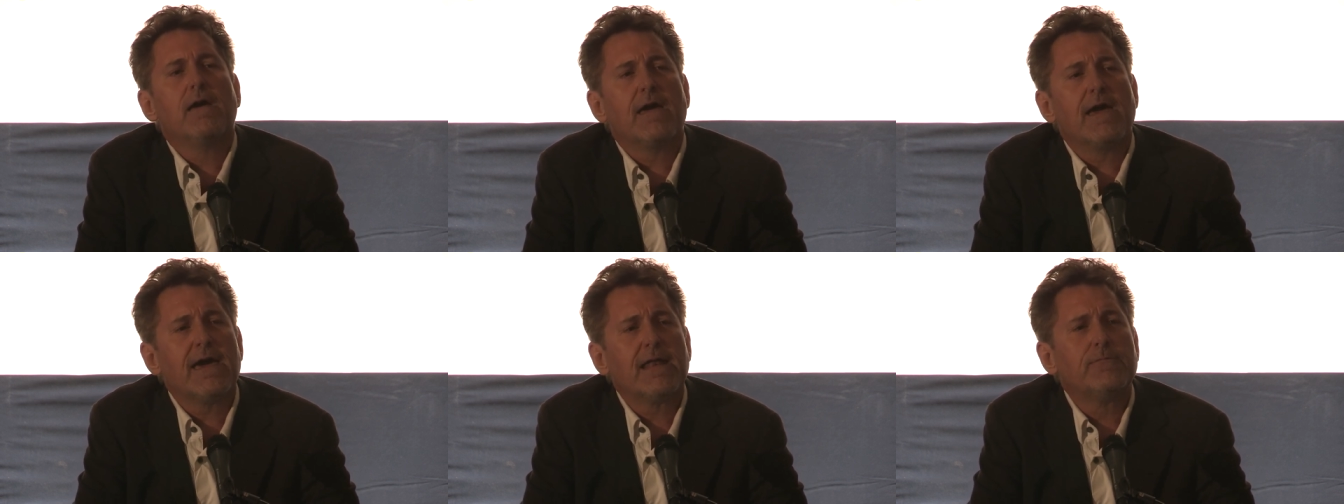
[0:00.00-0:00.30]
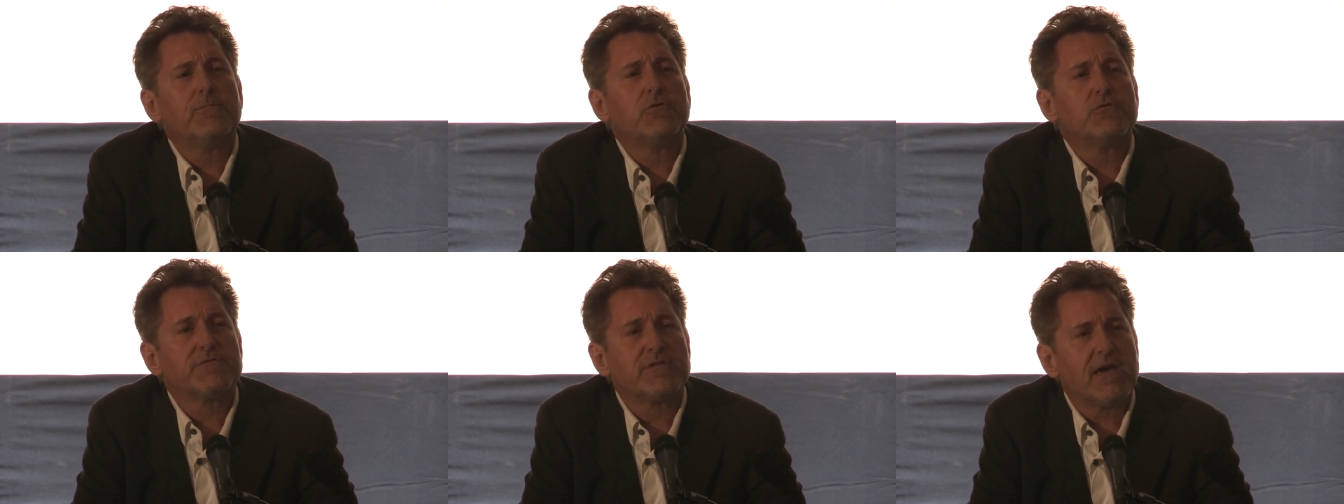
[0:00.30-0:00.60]

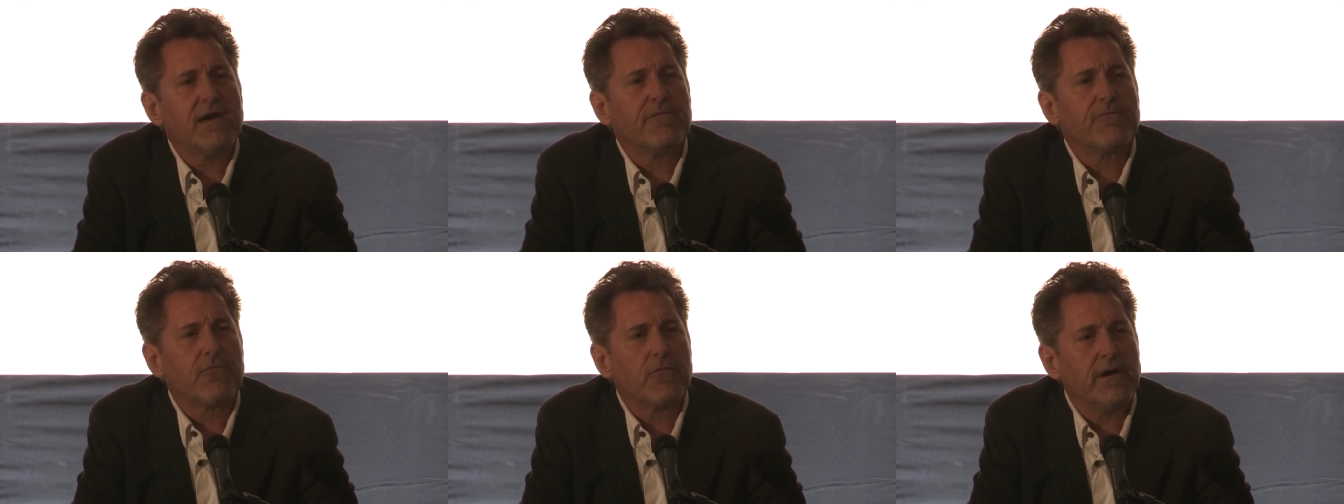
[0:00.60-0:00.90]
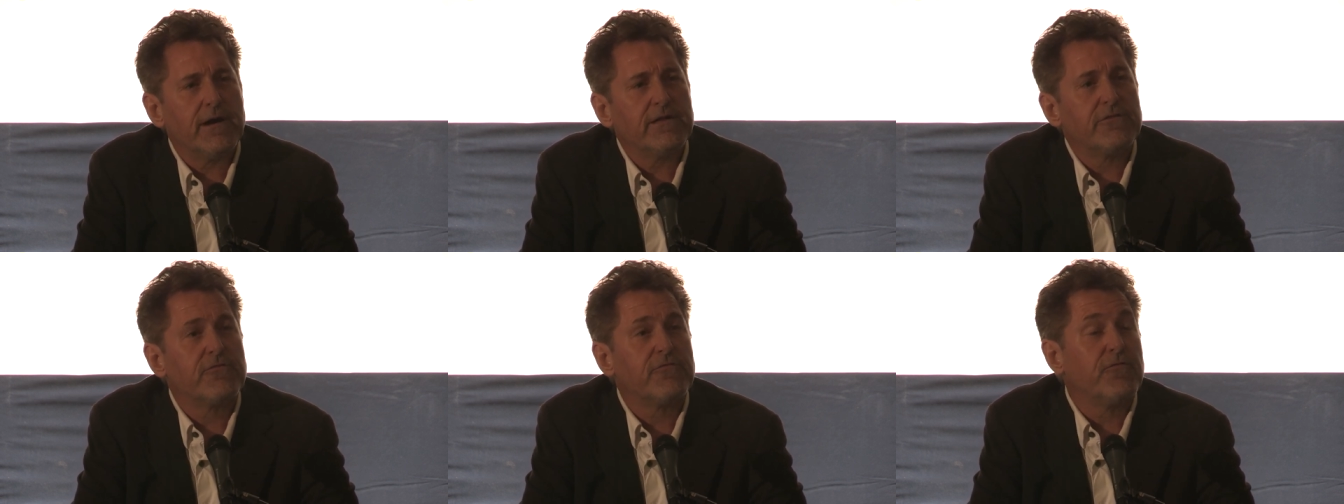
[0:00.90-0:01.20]
animals have
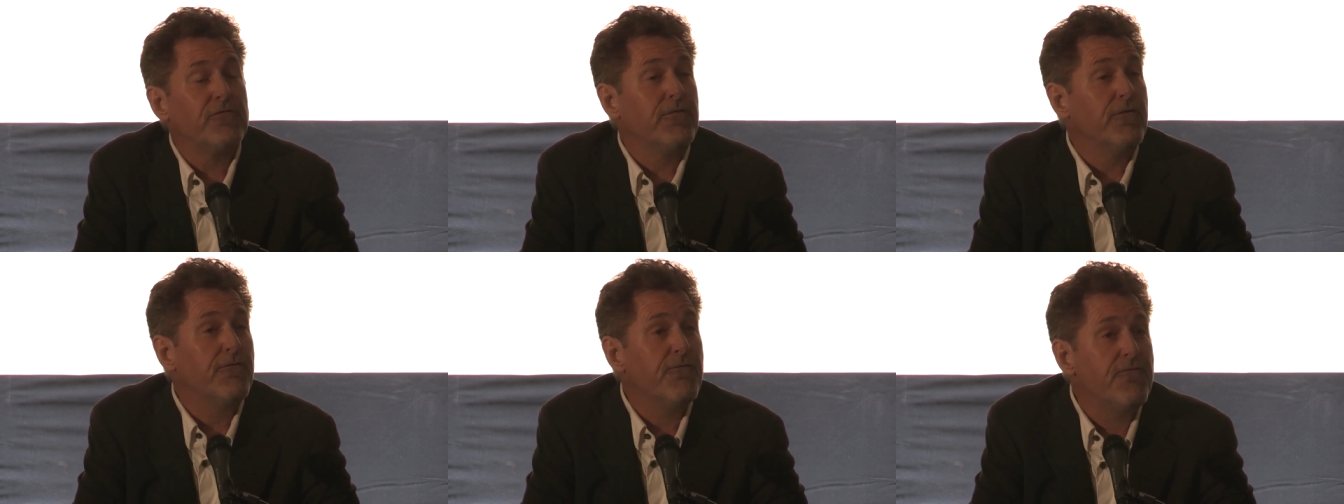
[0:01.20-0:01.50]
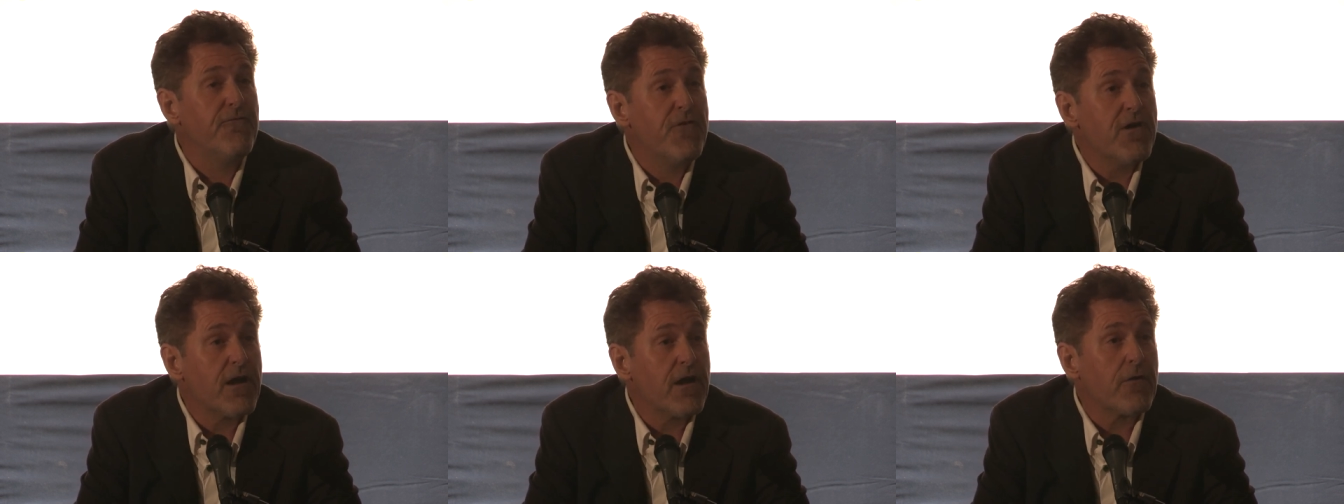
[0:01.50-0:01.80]
rights for the
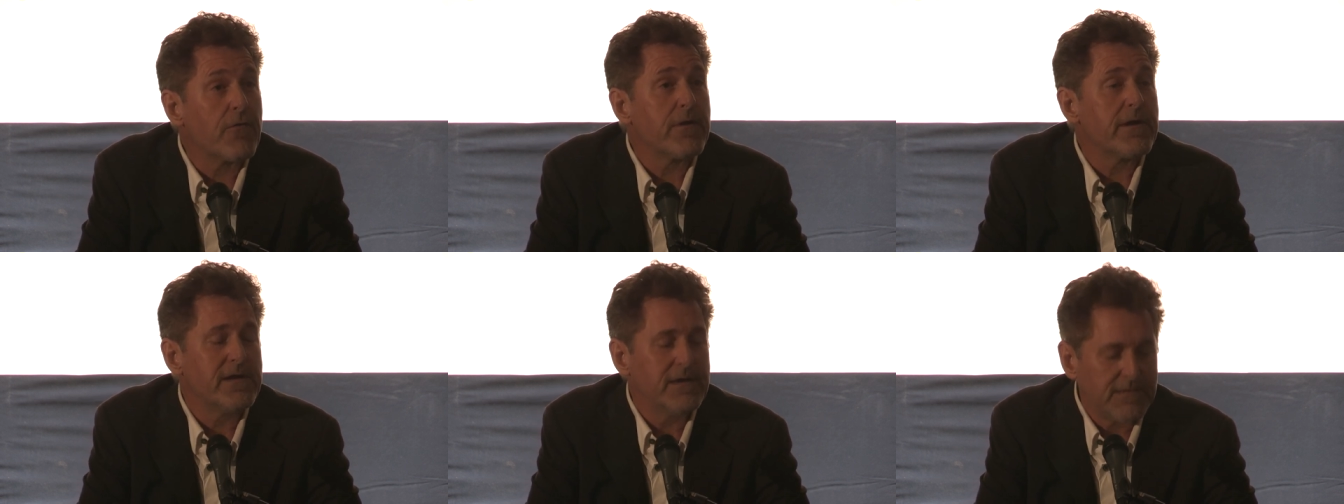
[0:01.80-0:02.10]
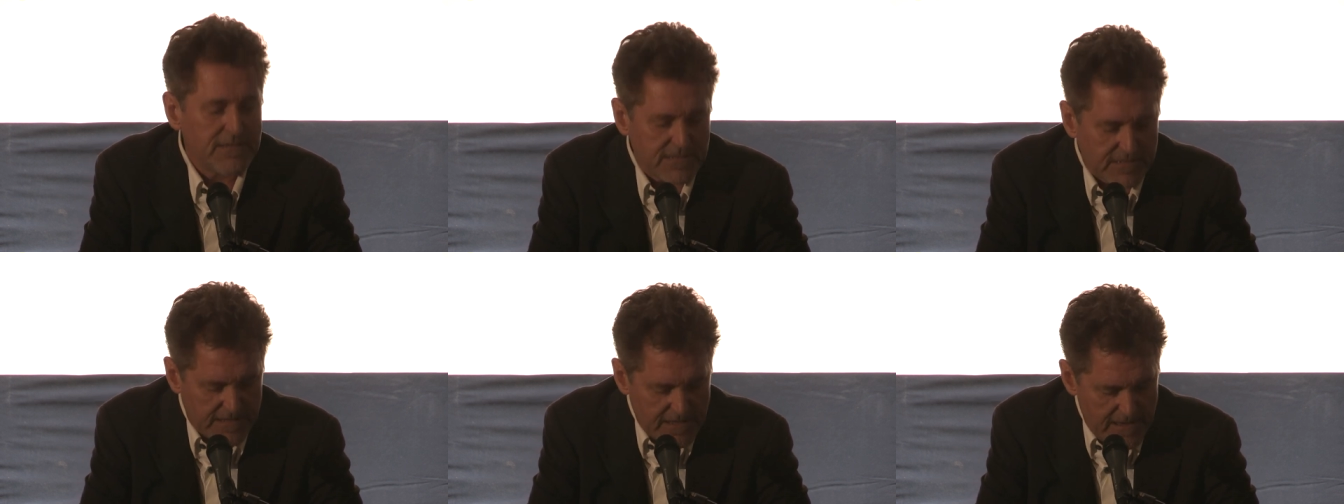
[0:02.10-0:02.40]

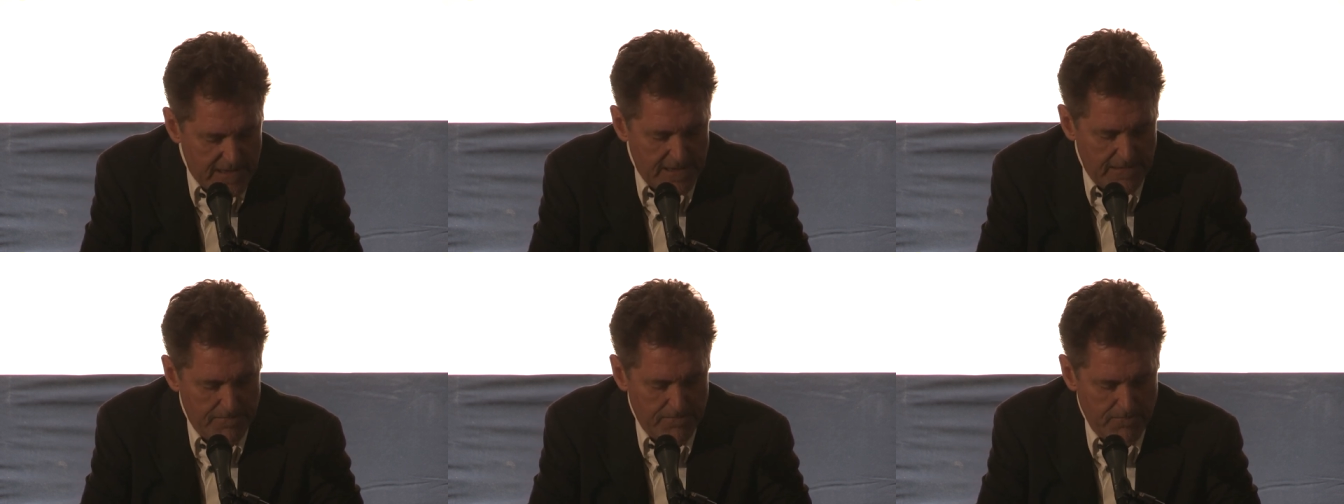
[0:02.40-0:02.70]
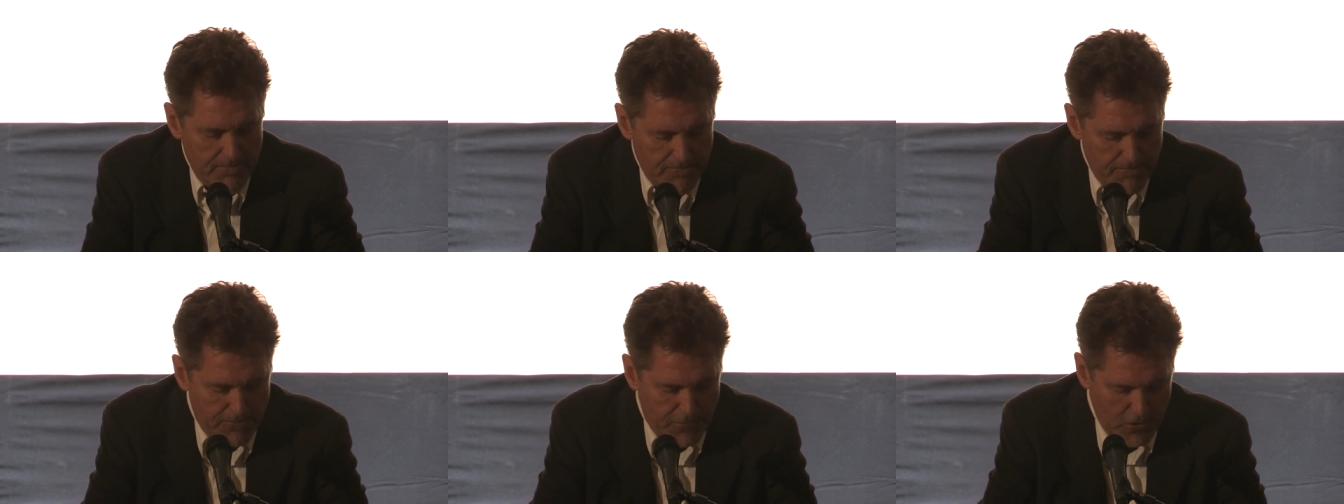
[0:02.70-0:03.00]
very same